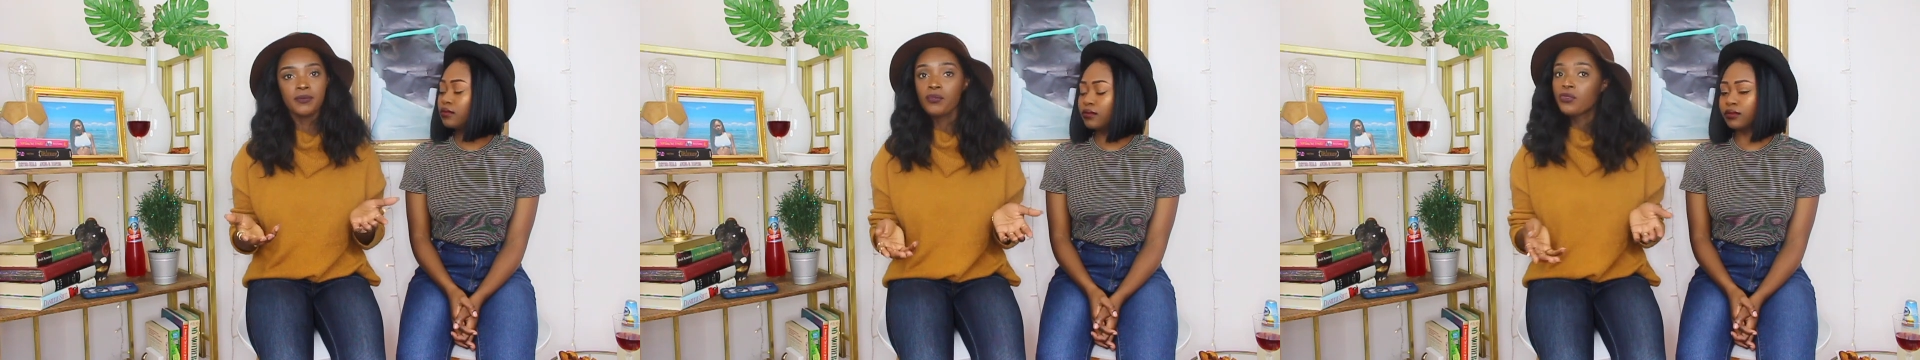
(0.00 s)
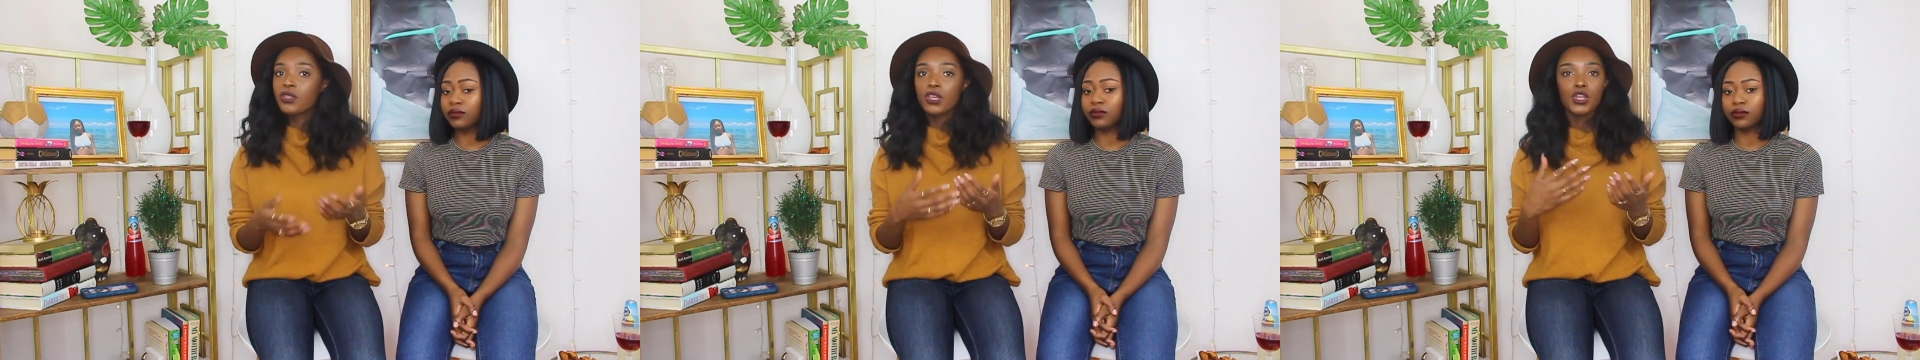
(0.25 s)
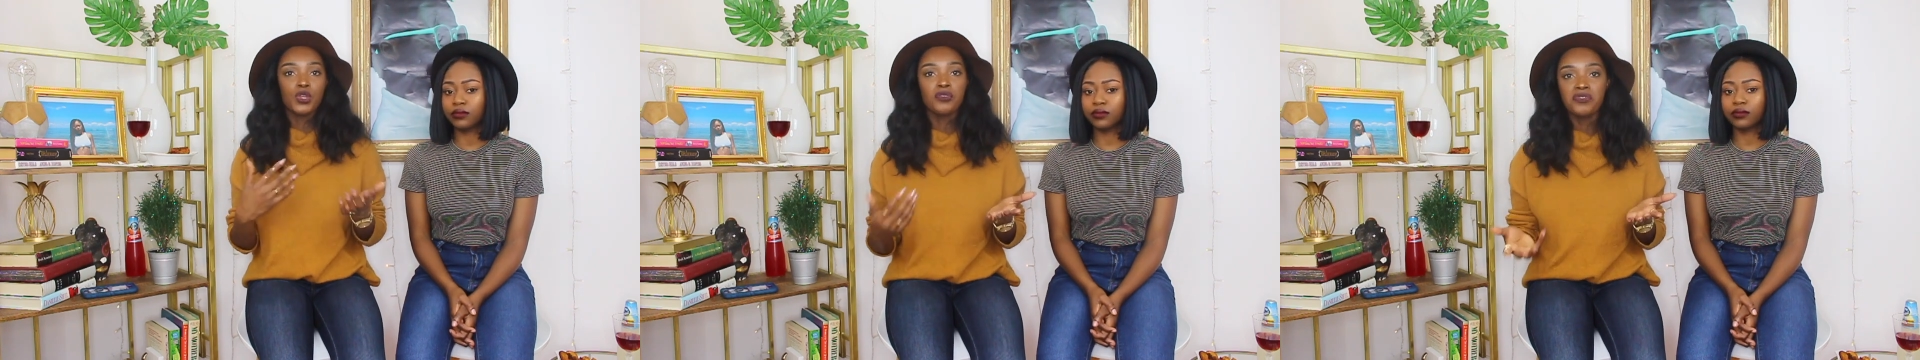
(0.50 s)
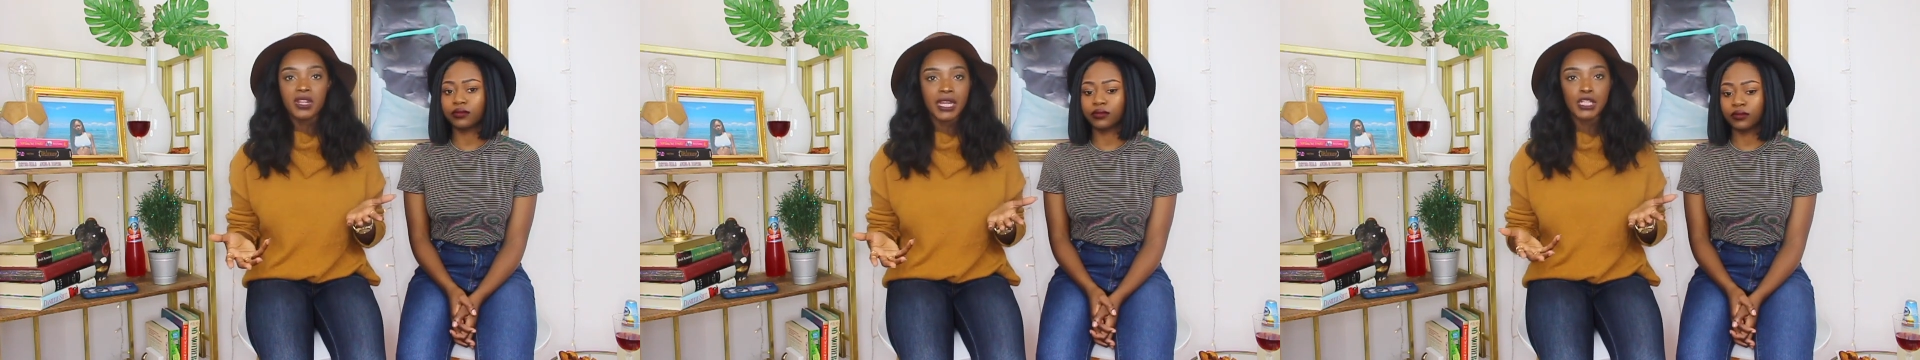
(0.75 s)
Speaker 1: and you
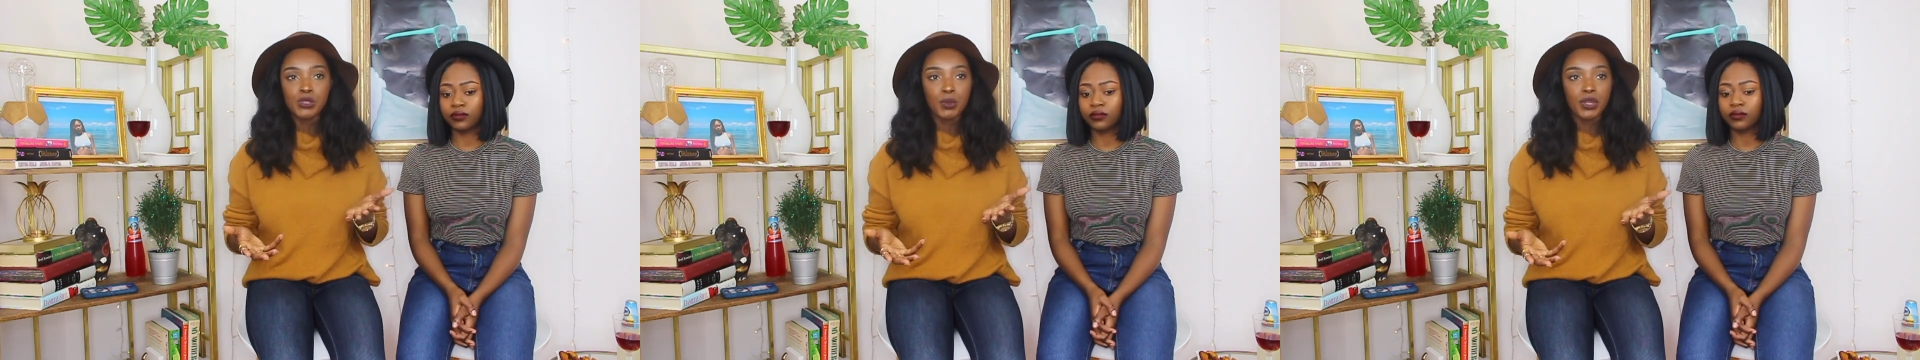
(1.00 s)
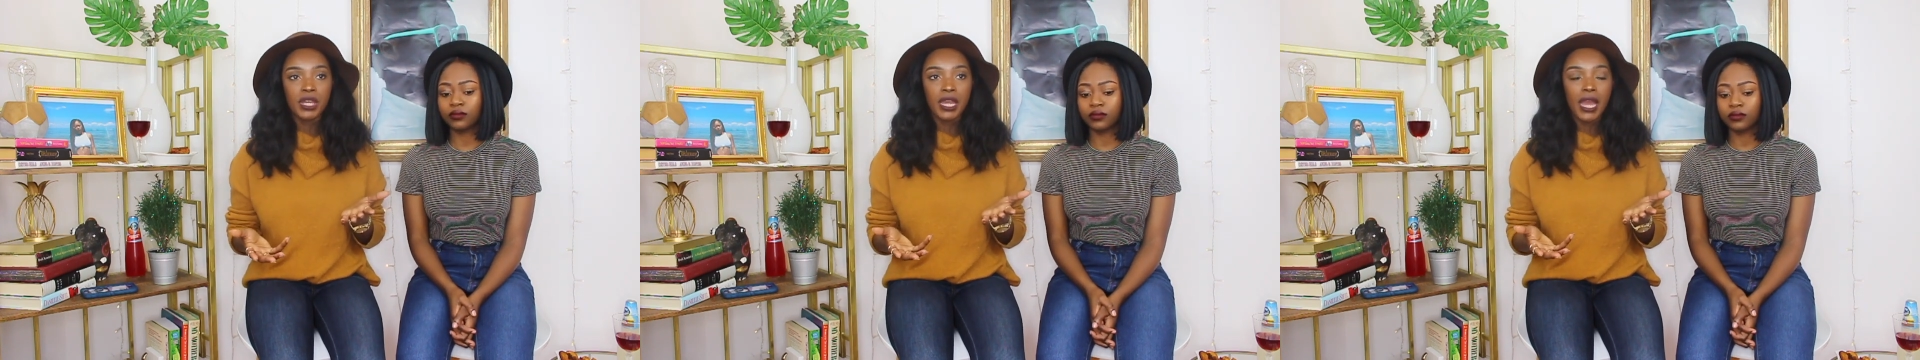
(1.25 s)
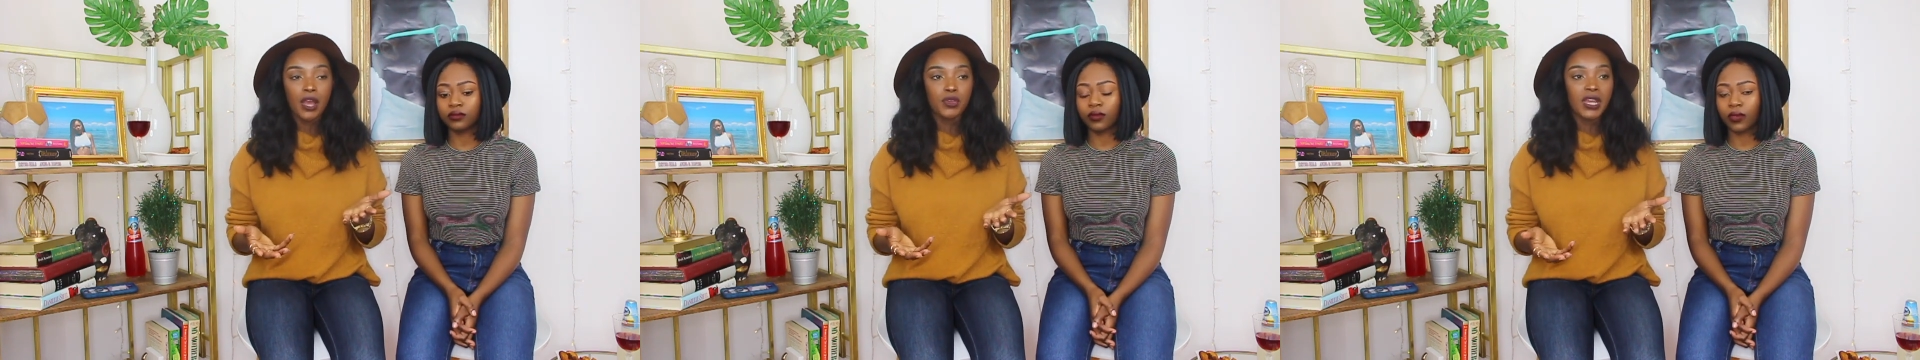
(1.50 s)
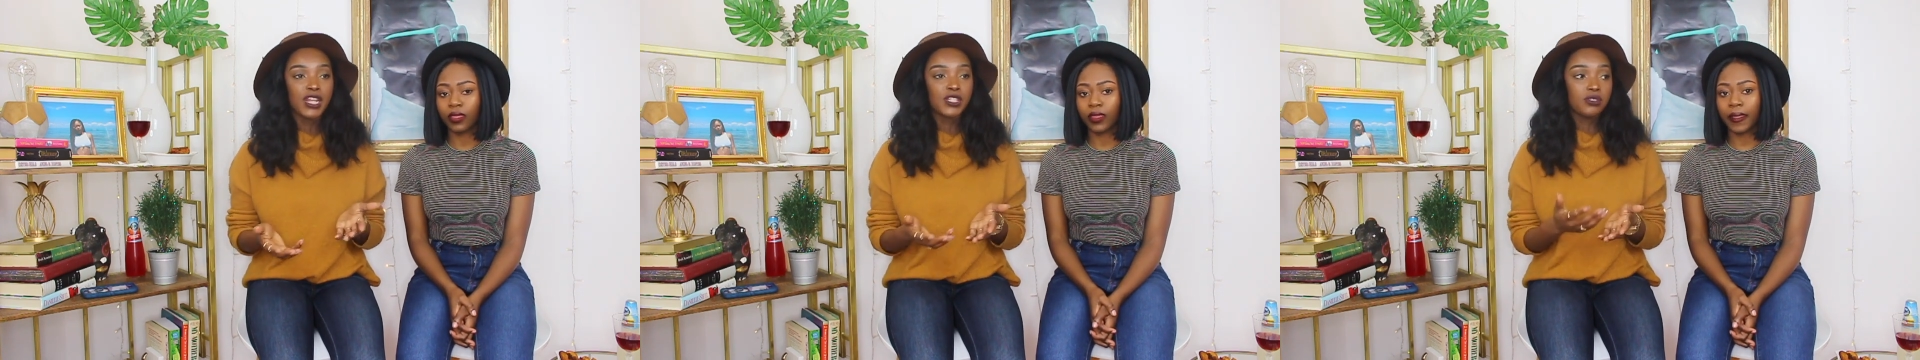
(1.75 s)
don't feel like it's working out,
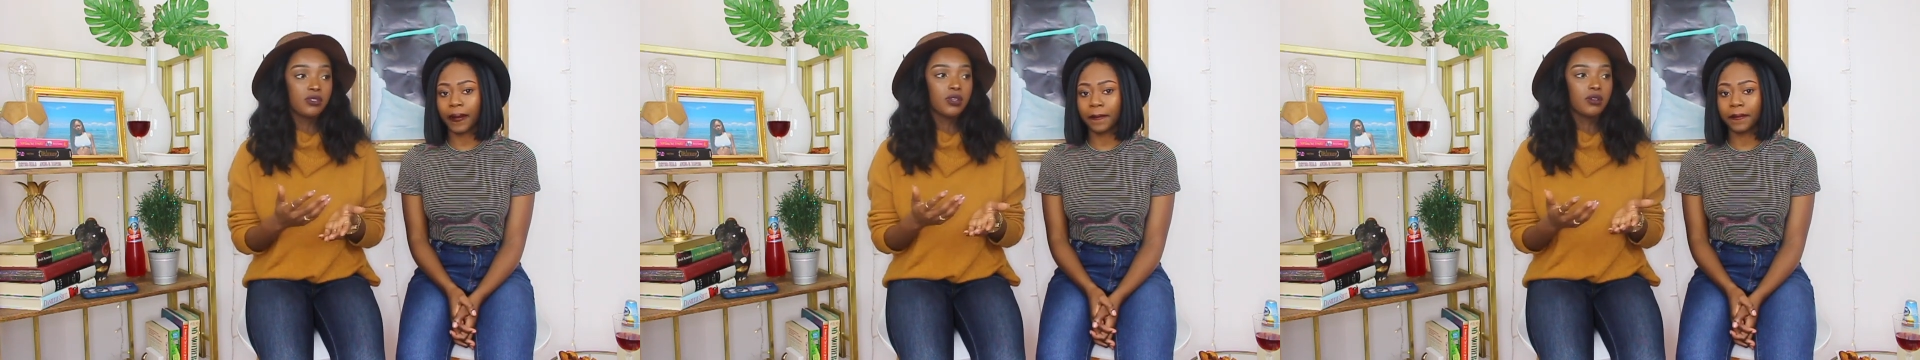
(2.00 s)
you guys, you